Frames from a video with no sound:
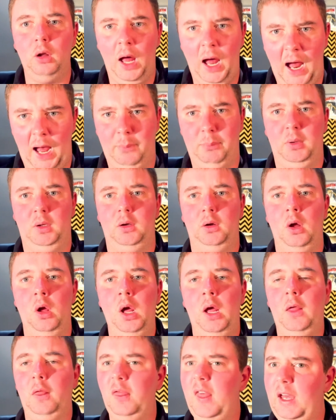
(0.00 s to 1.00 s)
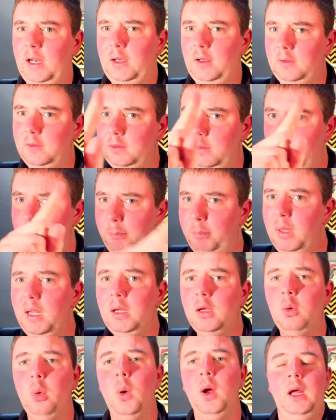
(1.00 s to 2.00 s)
happen? That is the
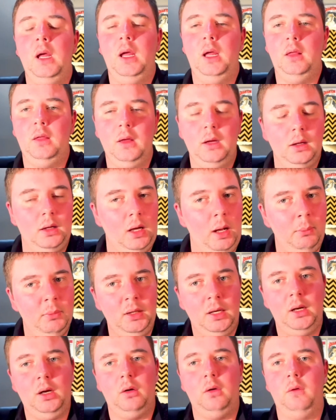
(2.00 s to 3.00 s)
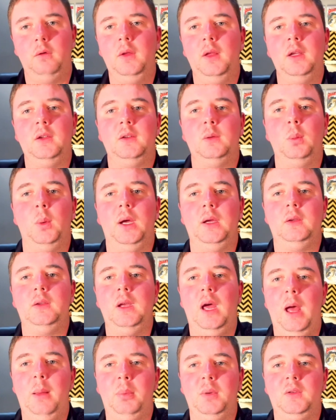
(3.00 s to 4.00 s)
big question coming out of this week's
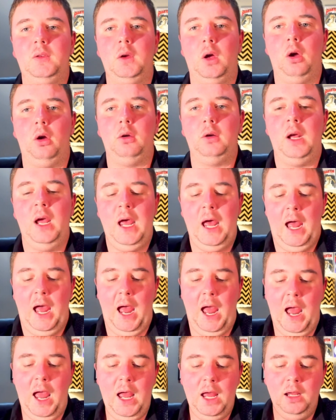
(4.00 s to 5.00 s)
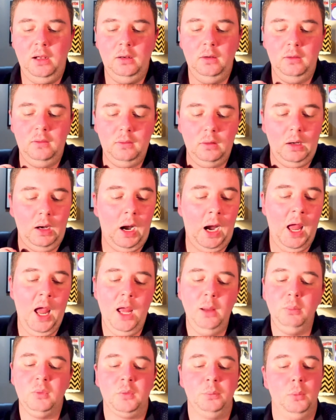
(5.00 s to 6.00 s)
episode. And
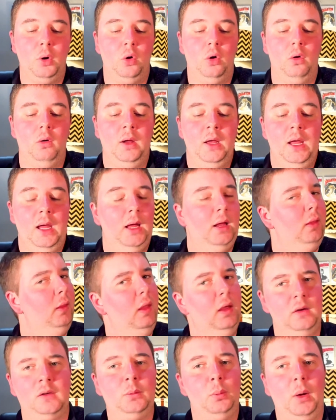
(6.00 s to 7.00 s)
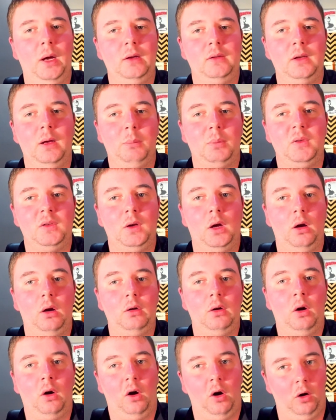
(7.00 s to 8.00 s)
heaps more in this week's
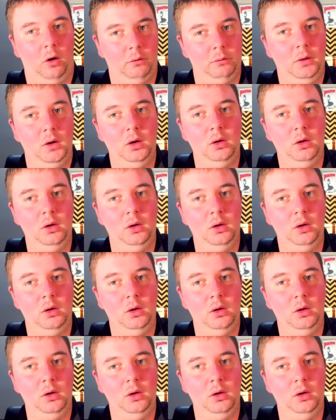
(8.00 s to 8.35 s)
episode of The